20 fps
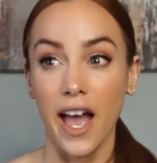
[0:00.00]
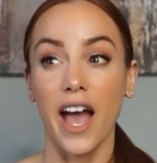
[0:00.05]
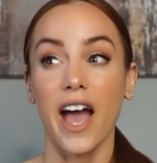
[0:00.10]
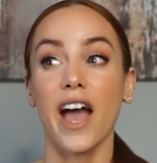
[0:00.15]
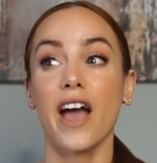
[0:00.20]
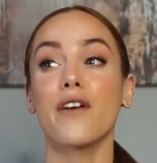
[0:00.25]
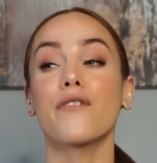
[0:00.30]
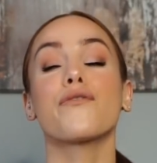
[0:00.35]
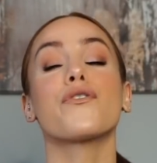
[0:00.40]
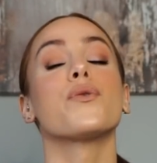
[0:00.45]

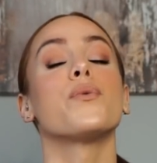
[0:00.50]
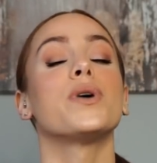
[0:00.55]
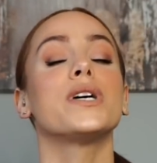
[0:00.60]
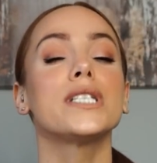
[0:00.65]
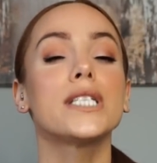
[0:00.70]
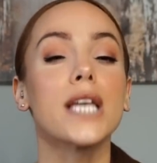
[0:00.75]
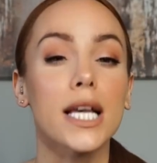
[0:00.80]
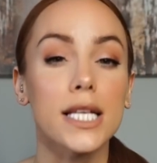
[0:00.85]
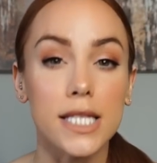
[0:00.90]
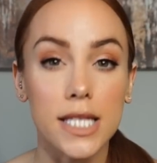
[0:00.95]
Everyone
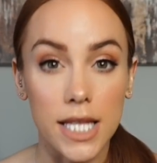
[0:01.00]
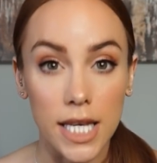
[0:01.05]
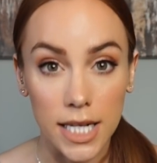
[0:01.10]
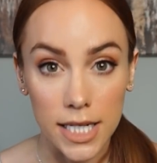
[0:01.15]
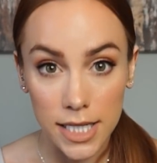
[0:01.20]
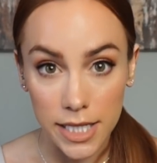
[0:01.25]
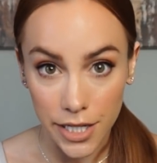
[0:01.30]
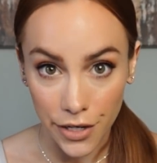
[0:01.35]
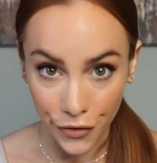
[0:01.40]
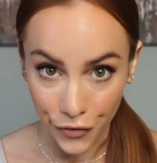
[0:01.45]
does
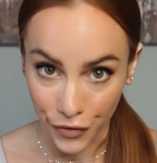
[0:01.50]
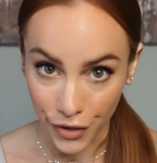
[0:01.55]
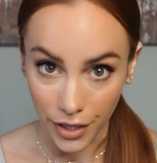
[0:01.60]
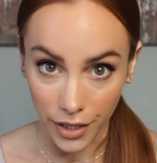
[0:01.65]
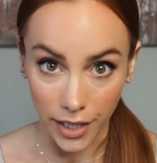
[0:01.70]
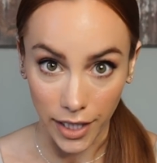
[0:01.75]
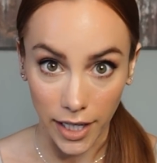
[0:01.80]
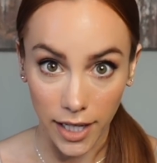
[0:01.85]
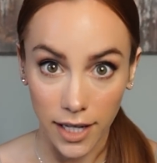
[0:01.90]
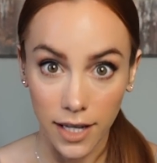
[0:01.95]
things
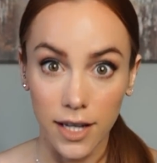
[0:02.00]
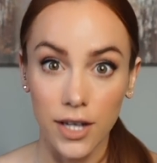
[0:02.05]
differently.